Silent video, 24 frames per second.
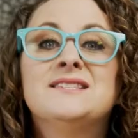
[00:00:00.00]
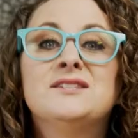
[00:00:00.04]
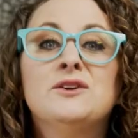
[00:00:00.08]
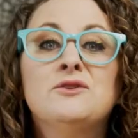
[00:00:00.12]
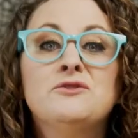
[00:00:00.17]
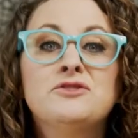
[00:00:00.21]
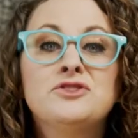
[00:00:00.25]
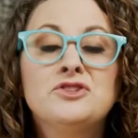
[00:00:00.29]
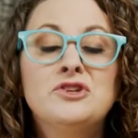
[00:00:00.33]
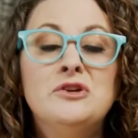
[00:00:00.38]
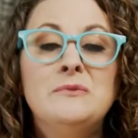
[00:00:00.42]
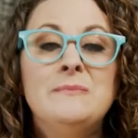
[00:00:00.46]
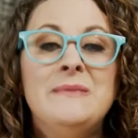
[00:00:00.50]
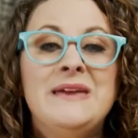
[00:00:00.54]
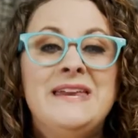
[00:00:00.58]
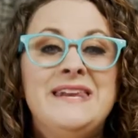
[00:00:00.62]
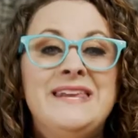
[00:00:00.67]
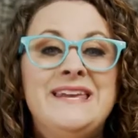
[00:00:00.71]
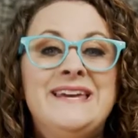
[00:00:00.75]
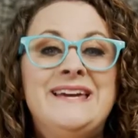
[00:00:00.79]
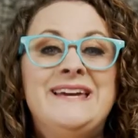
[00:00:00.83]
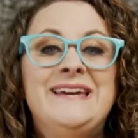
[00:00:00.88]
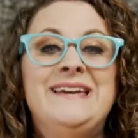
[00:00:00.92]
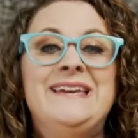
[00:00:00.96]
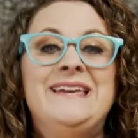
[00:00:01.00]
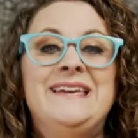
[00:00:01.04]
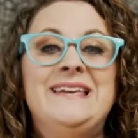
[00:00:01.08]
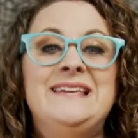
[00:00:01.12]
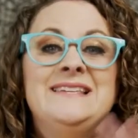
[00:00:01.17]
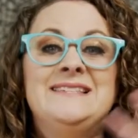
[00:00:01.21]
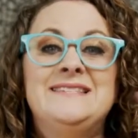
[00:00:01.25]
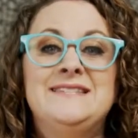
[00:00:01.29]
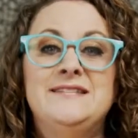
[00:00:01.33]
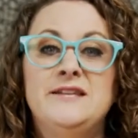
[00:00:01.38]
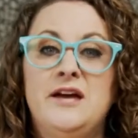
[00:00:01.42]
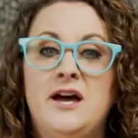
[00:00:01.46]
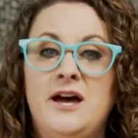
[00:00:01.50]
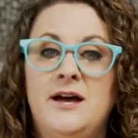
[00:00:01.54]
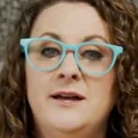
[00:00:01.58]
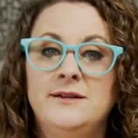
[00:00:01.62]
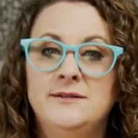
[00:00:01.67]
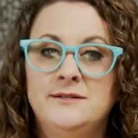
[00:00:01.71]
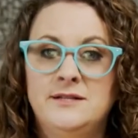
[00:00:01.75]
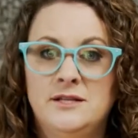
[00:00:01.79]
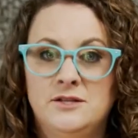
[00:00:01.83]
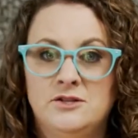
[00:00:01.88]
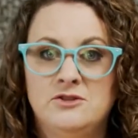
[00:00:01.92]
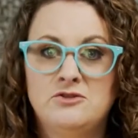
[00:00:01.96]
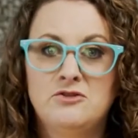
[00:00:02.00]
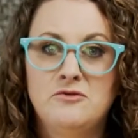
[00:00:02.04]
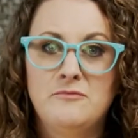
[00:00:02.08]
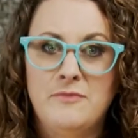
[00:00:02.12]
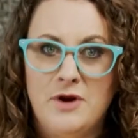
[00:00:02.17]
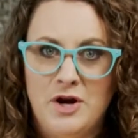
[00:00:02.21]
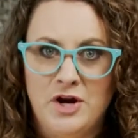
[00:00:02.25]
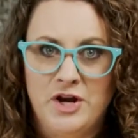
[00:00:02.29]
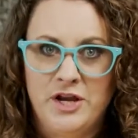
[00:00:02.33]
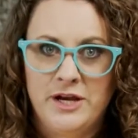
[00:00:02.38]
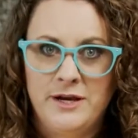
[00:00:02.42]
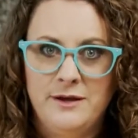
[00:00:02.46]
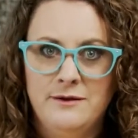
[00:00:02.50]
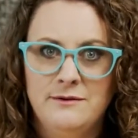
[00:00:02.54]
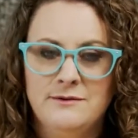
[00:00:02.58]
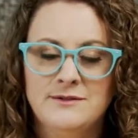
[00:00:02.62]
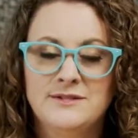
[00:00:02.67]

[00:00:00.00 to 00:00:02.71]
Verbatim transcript: Social media is not digital marketing.